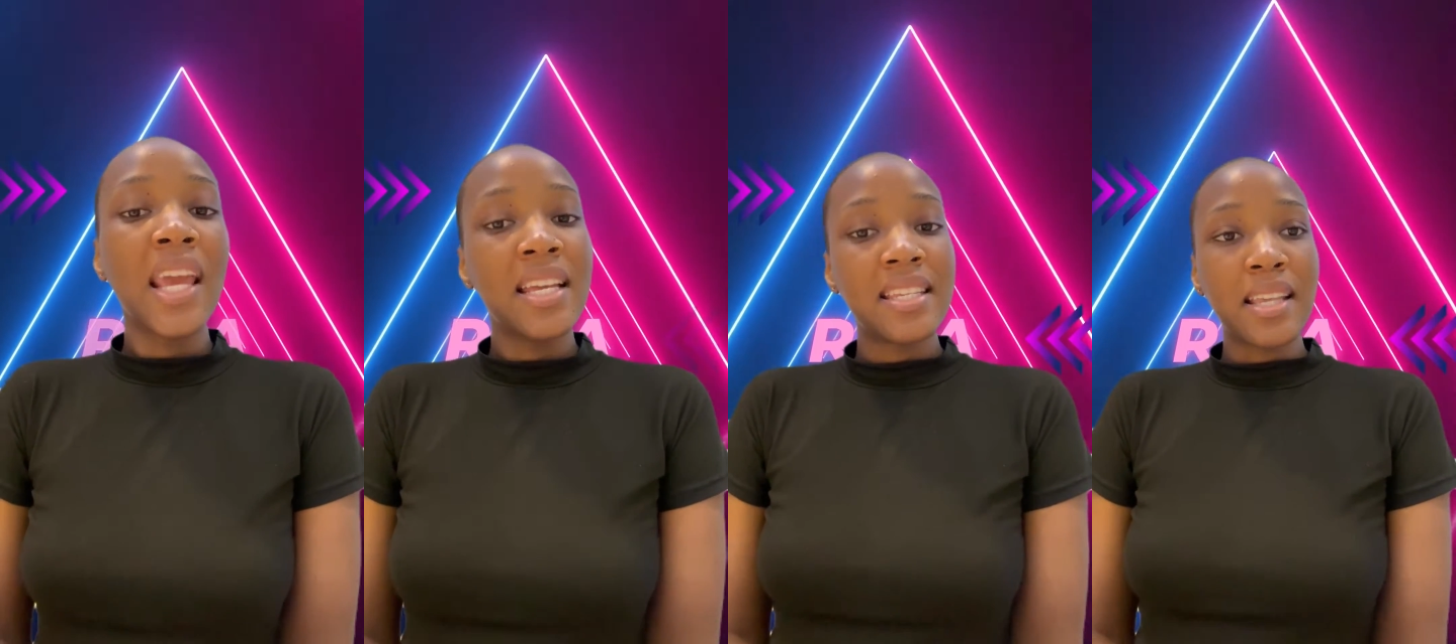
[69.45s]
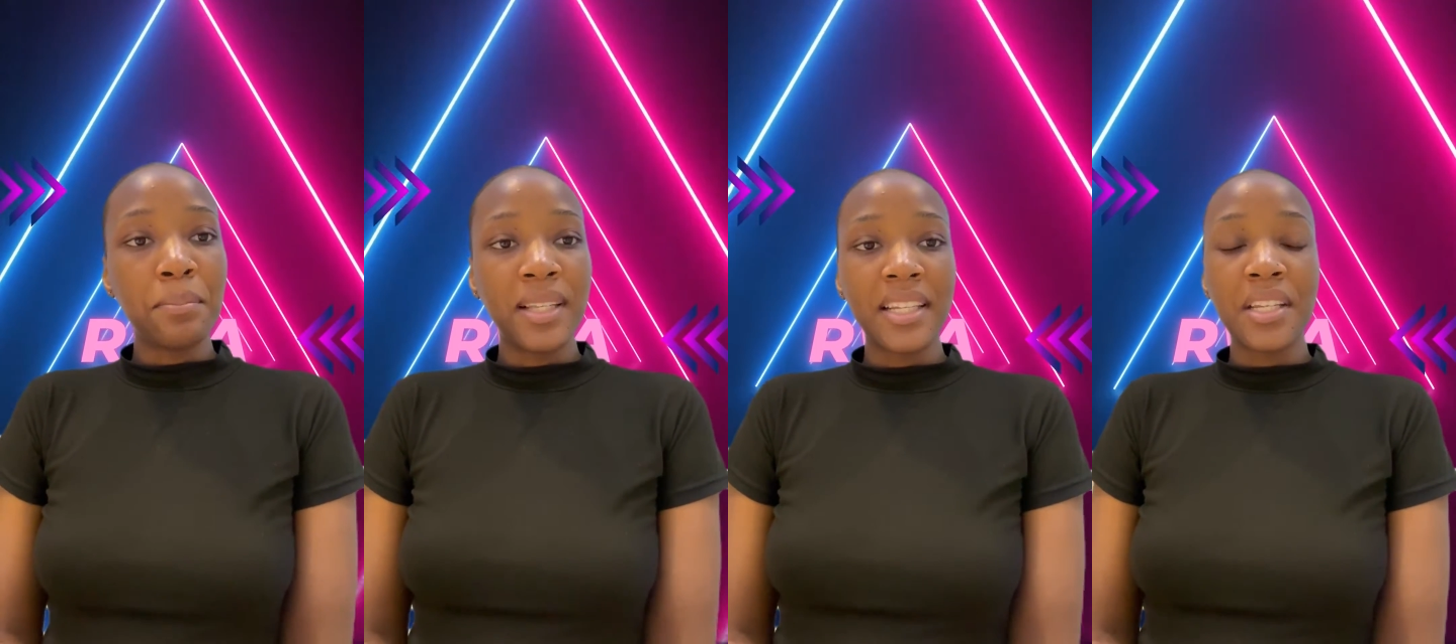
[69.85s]

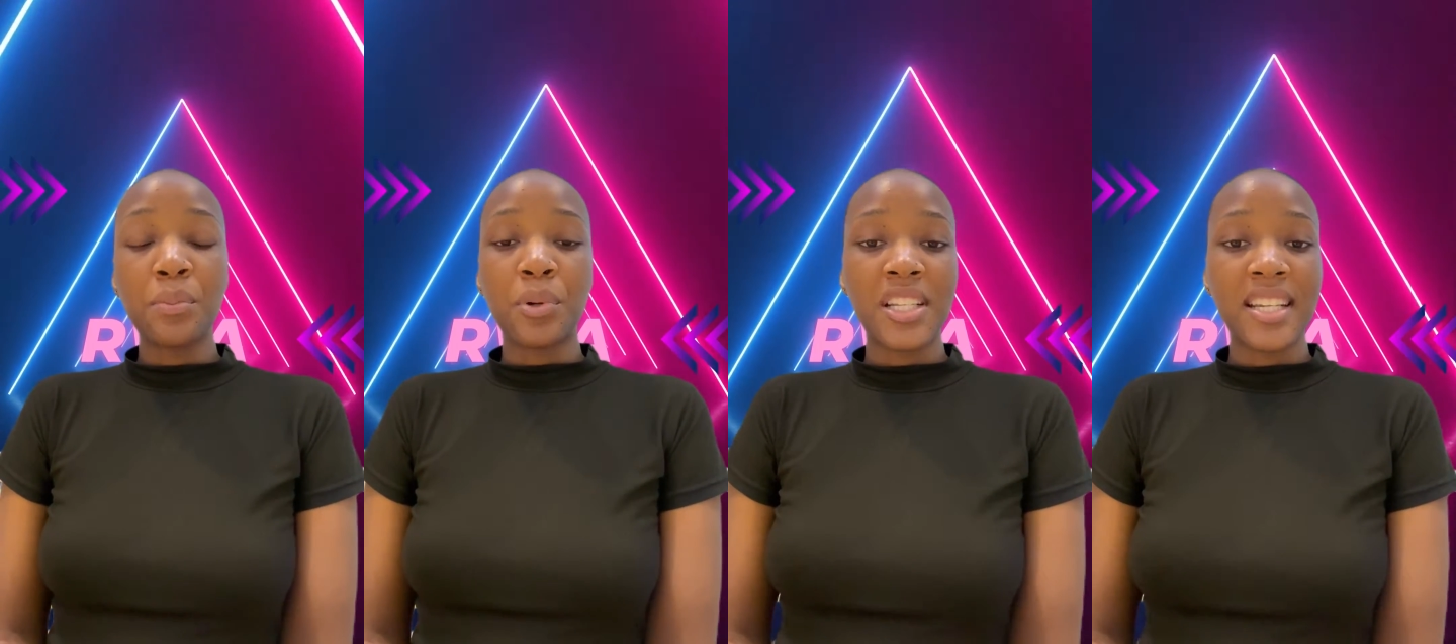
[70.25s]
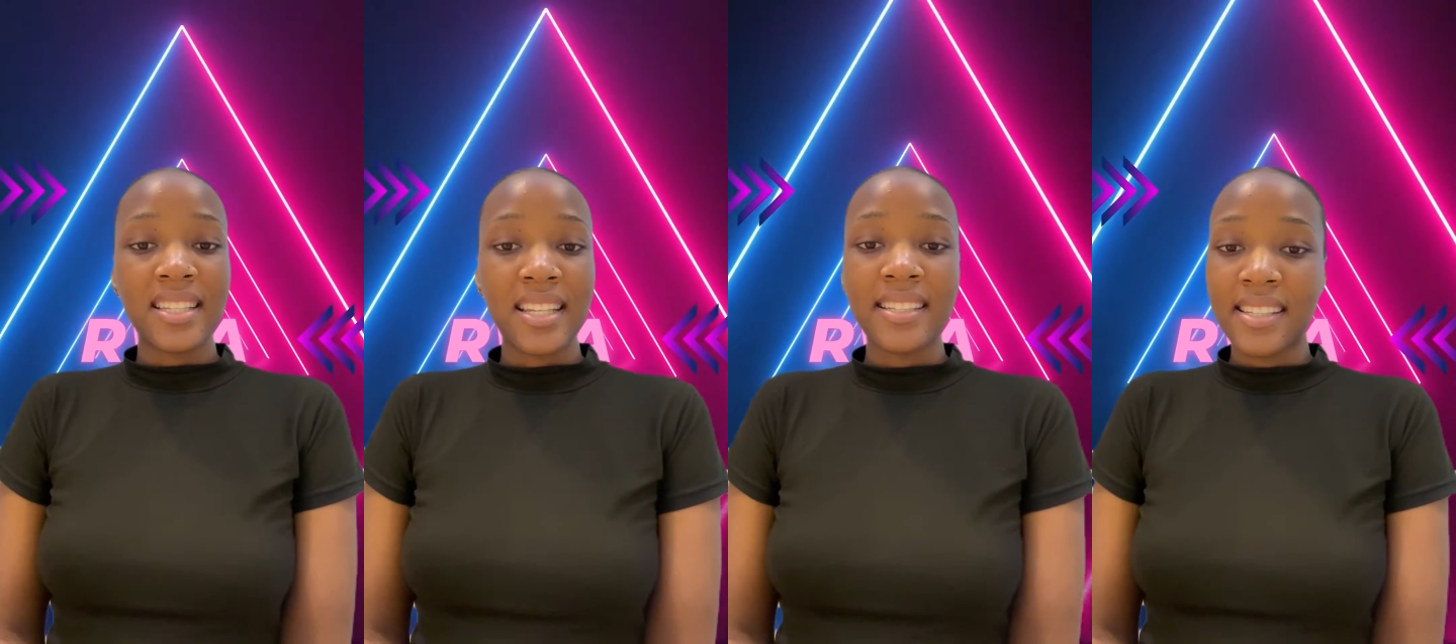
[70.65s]
Some lending projects
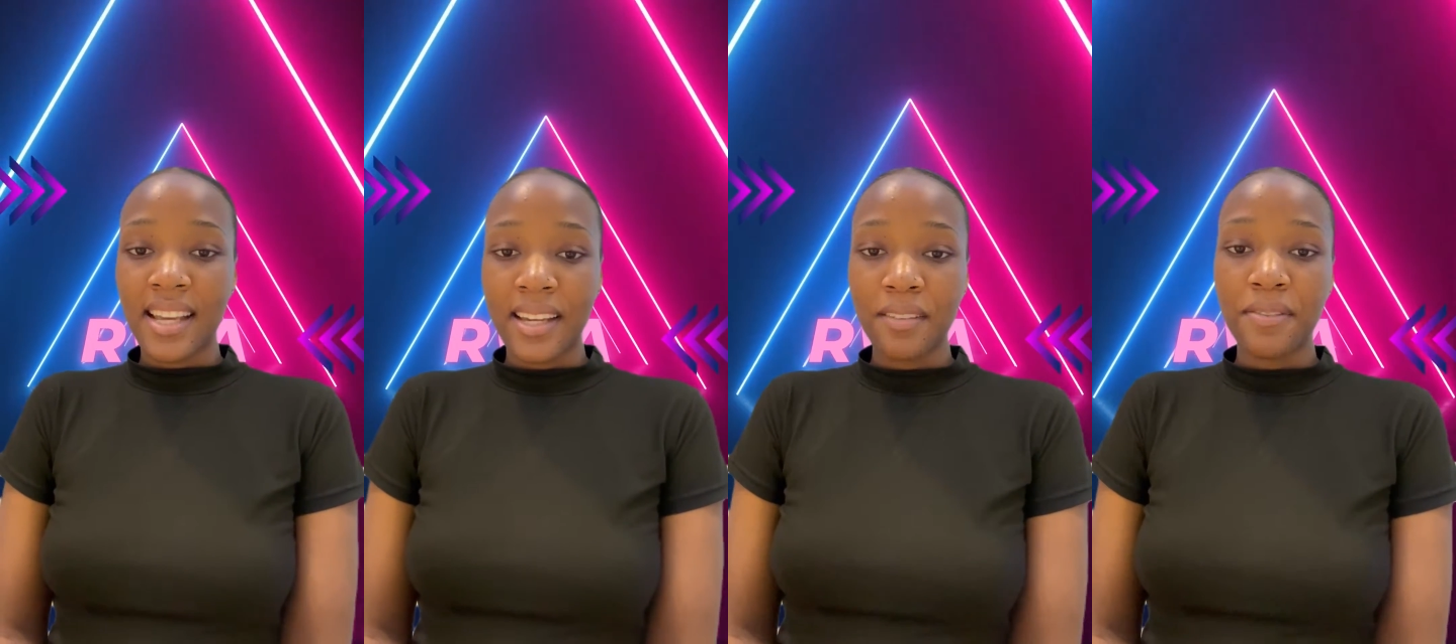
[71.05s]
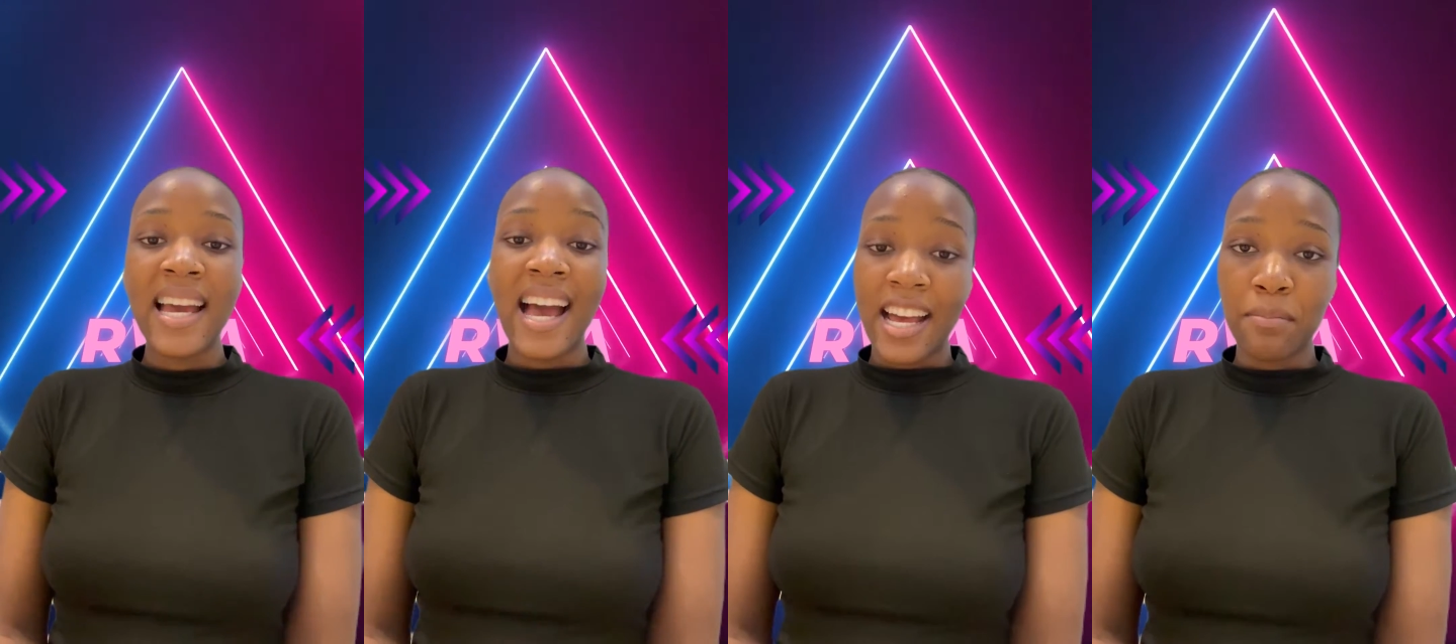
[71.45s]
such as Aave
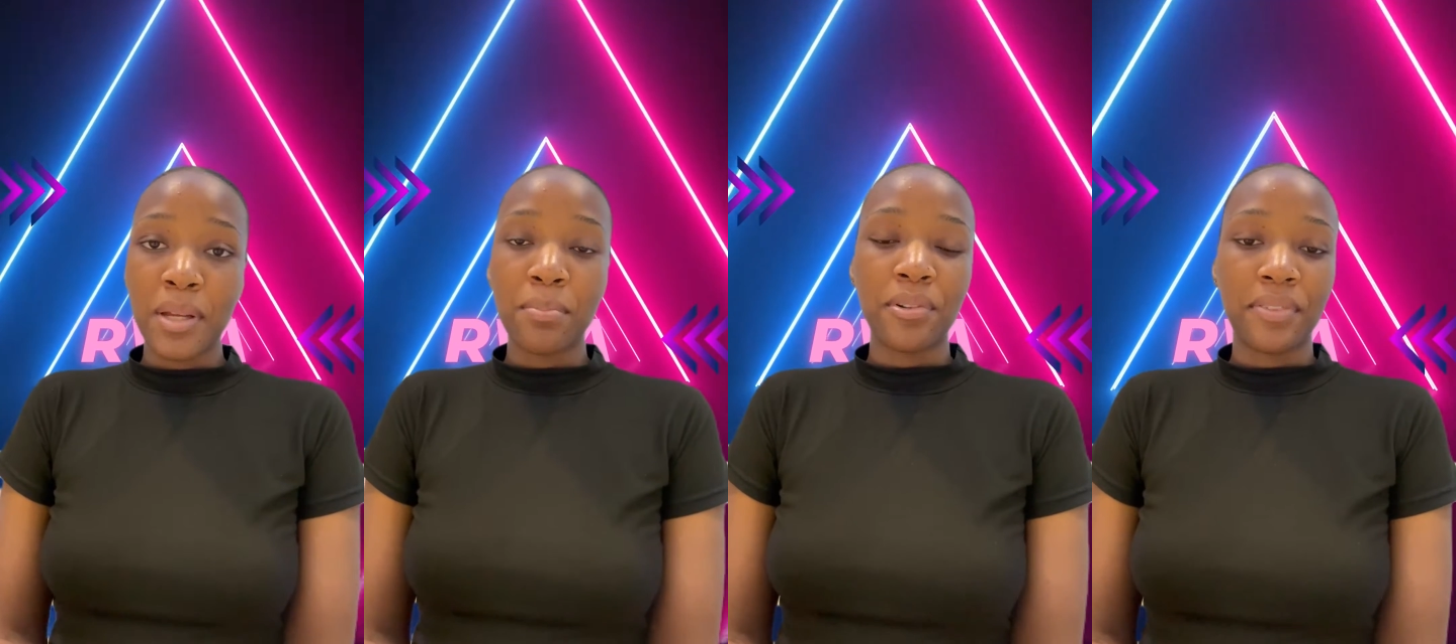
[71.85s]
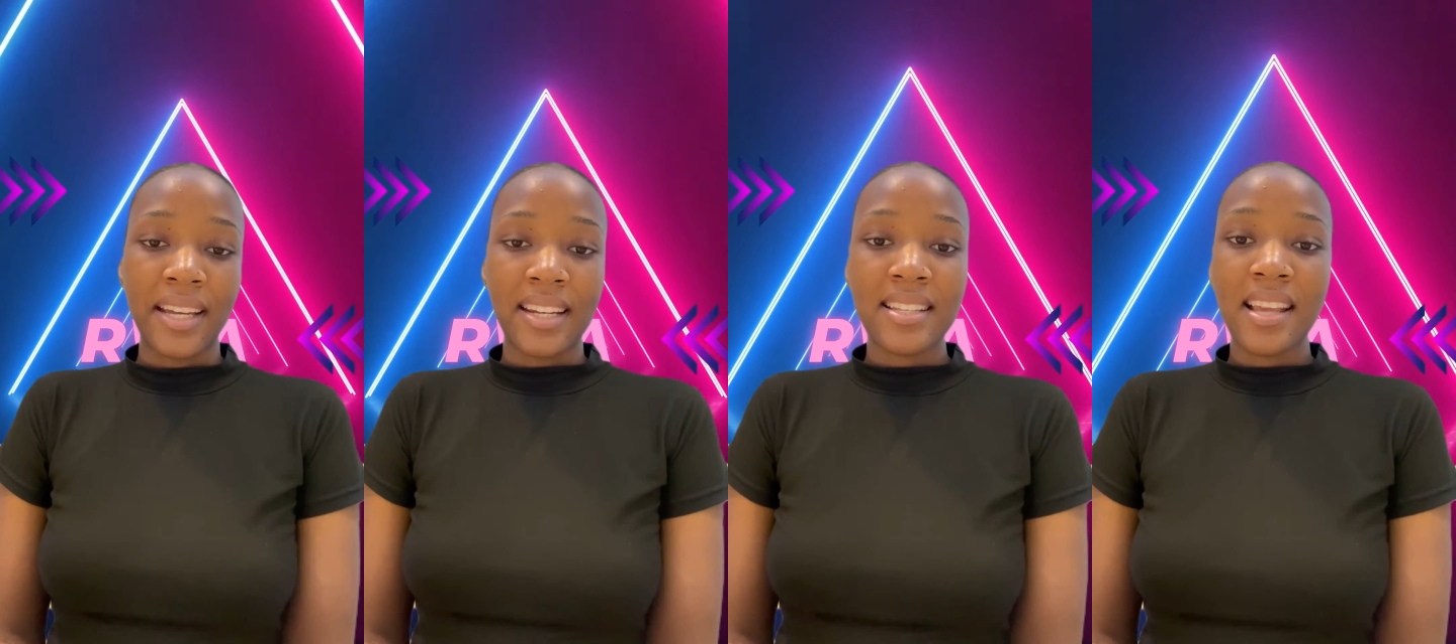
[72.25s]
and Maple
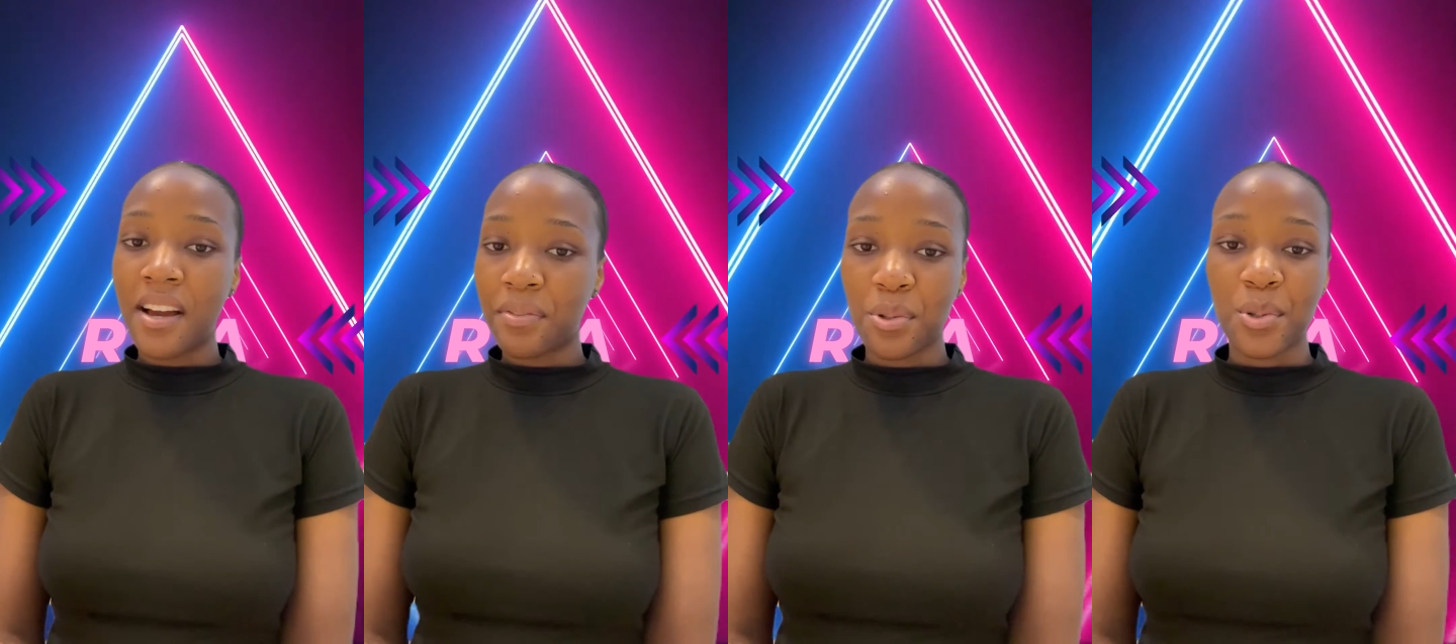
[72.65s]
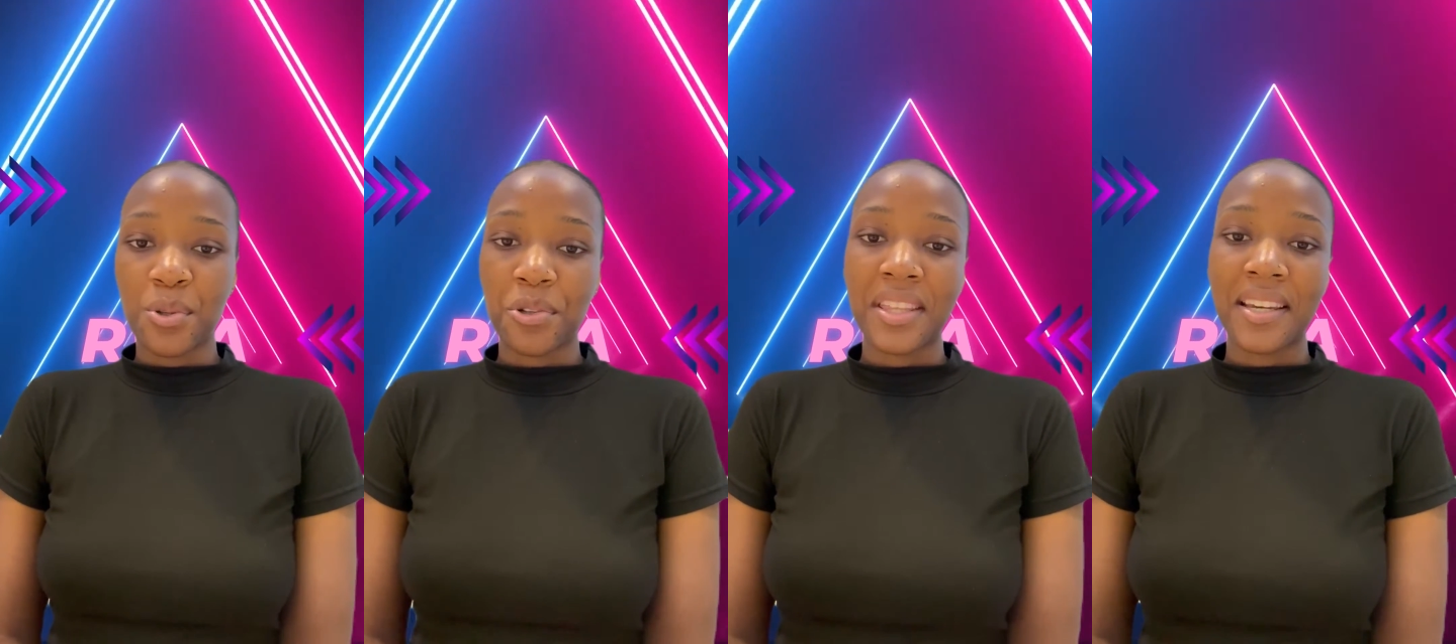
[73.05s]
Finance have also
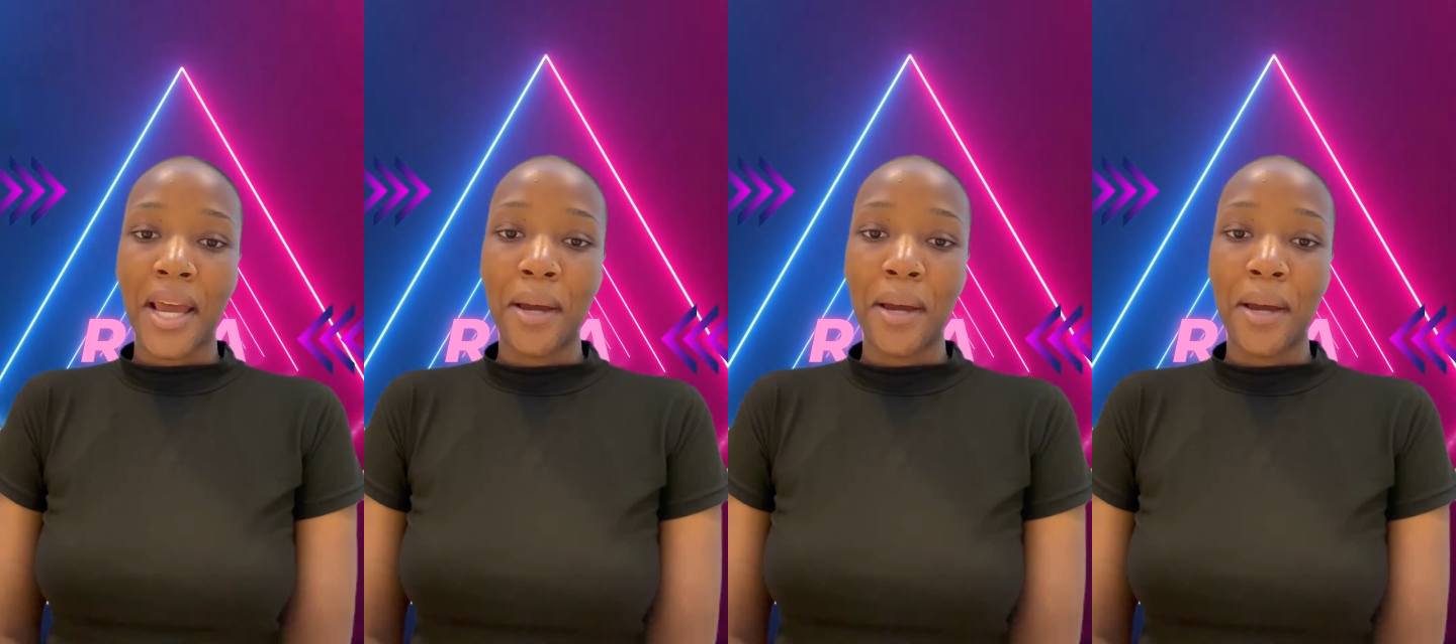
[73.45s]
joined the camp.